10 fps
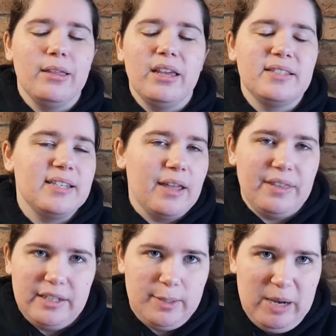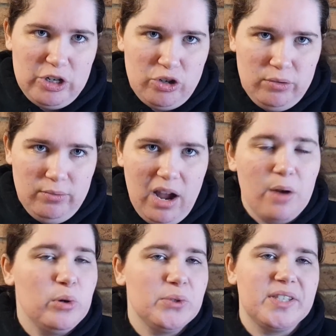it's nothing special. I
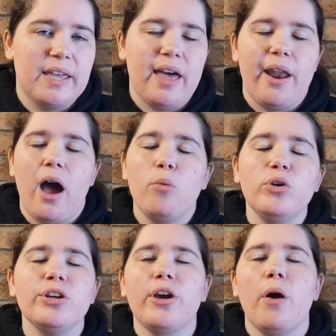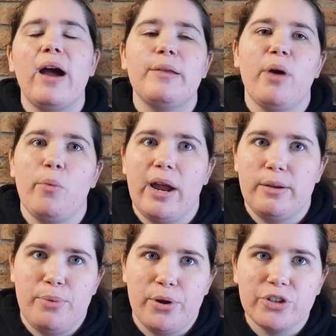will say that. I wouldn't go out of my way to
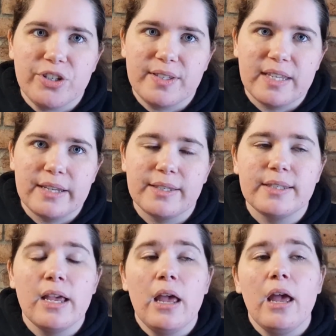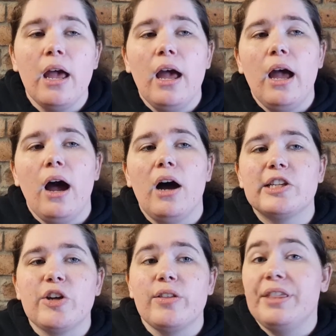purchase this. I
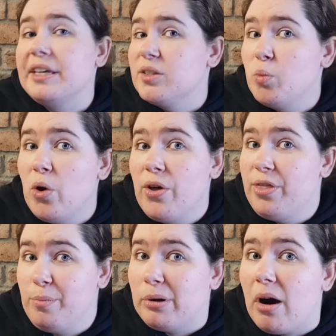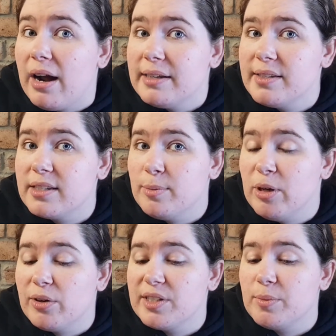don't think it's worth the price, to be
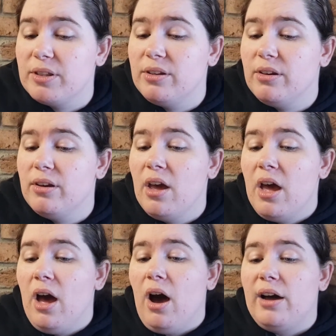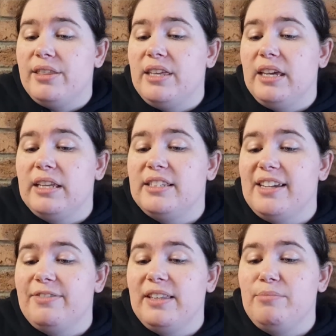honest with you. I think it
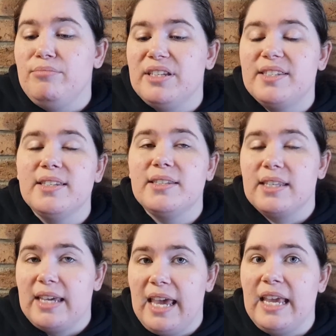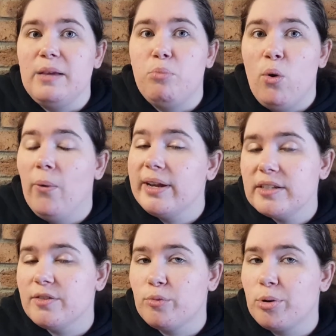definitely misses the key point
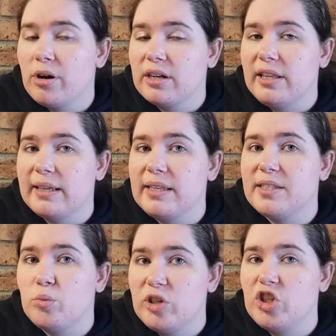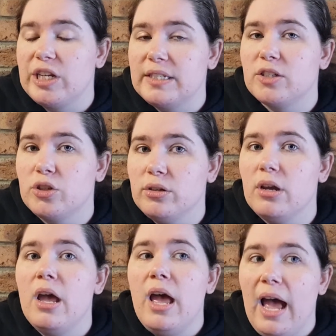of a product like this, which is to
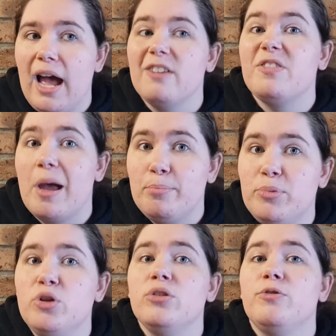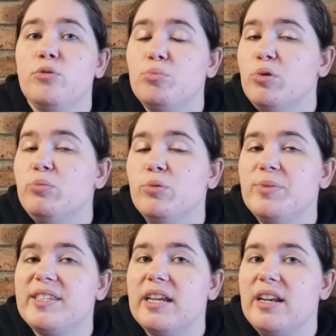have that beautiful boom boom
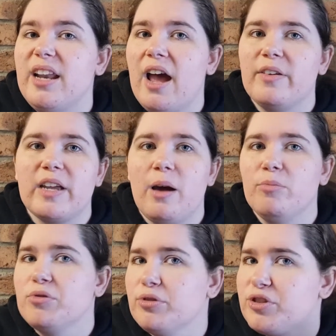scent and have it come through